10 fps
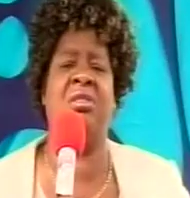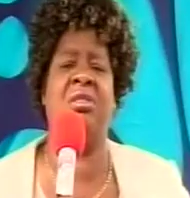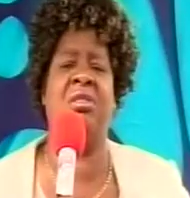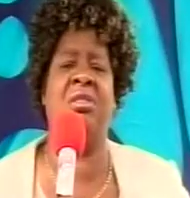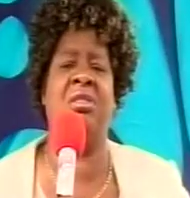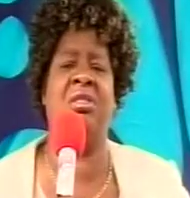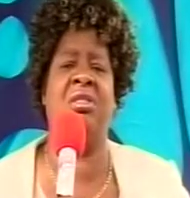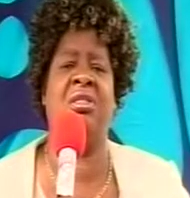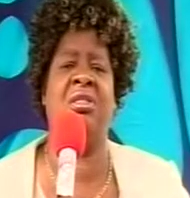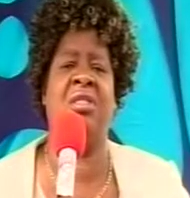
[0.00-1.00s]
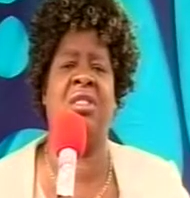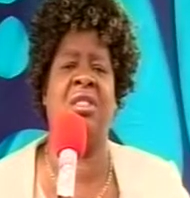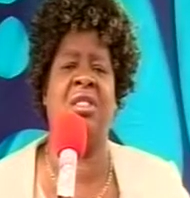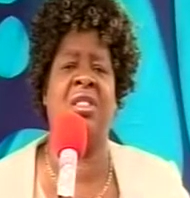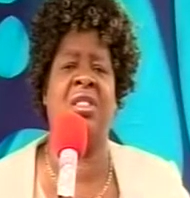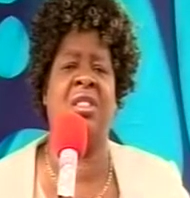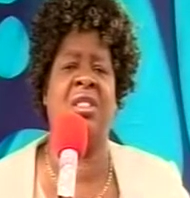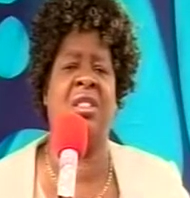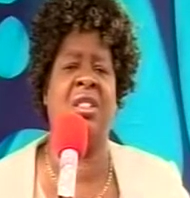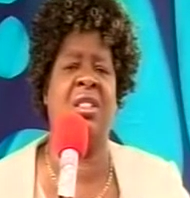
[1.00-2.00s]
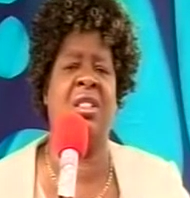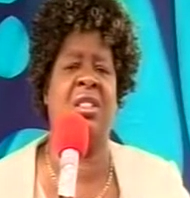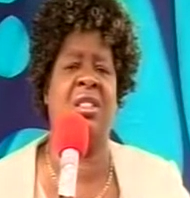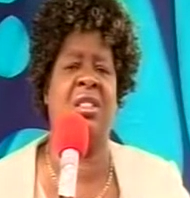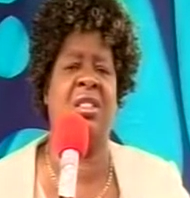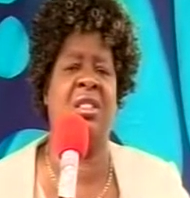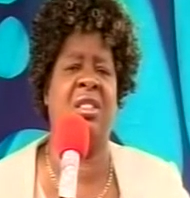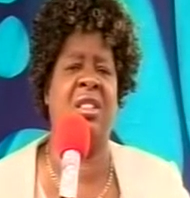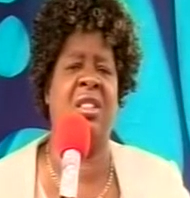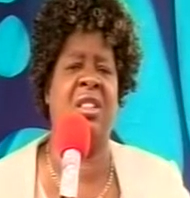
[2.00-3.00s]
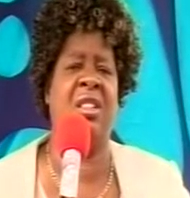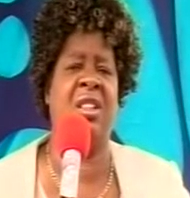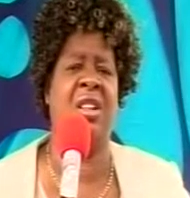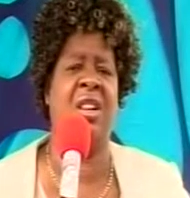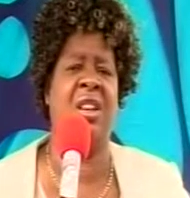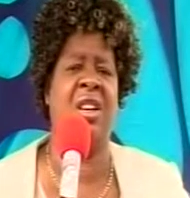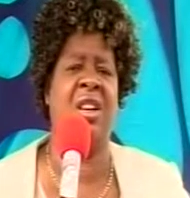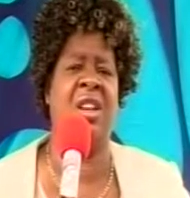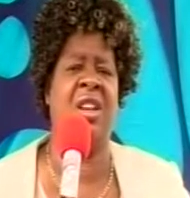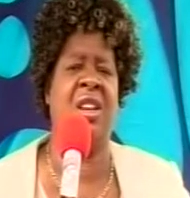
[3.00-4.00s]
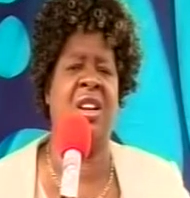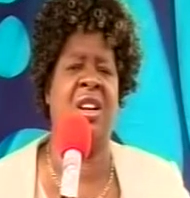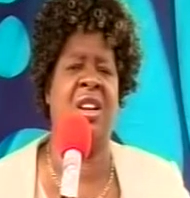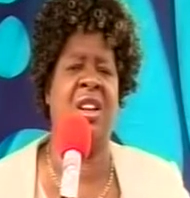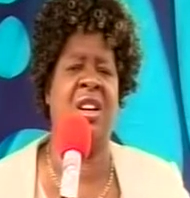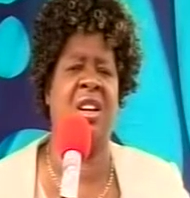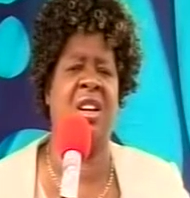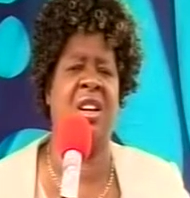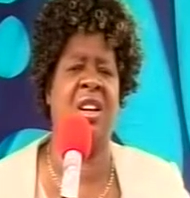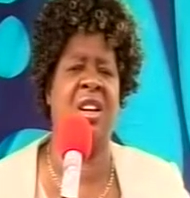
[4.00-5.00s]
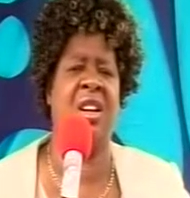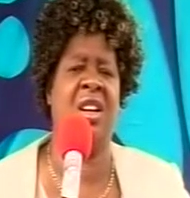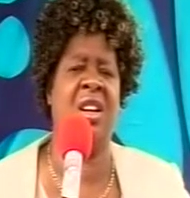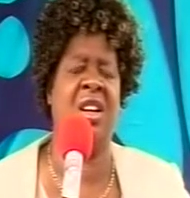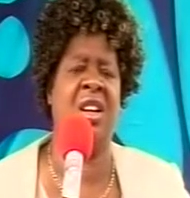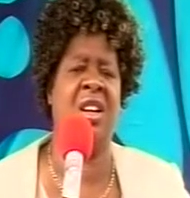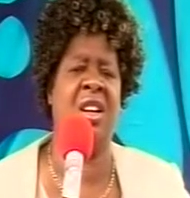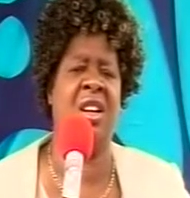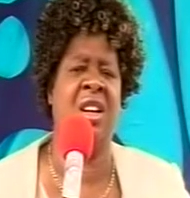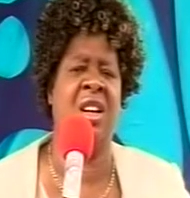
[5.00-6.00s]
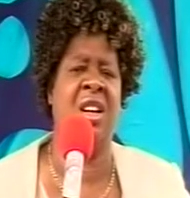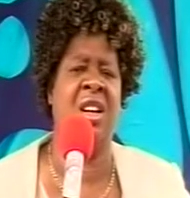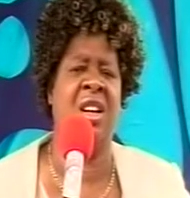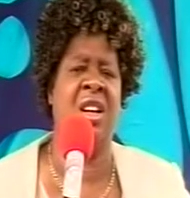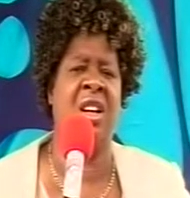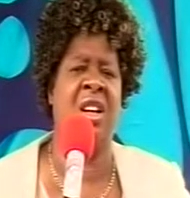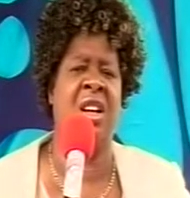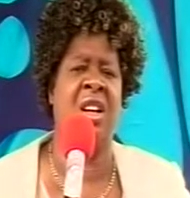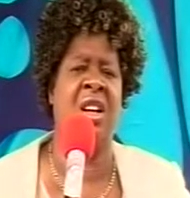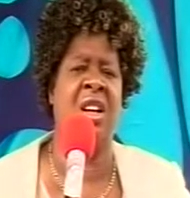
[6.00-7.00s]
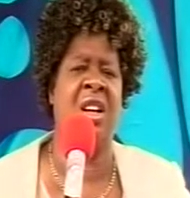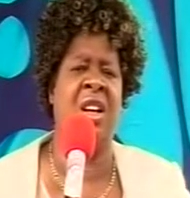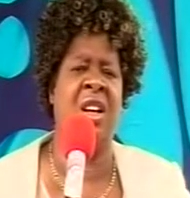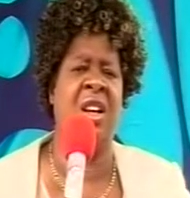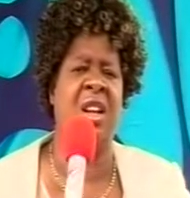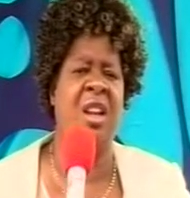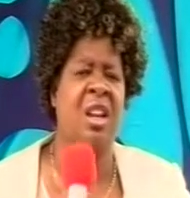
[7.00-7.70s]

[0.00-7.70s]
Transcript: (no one is talking)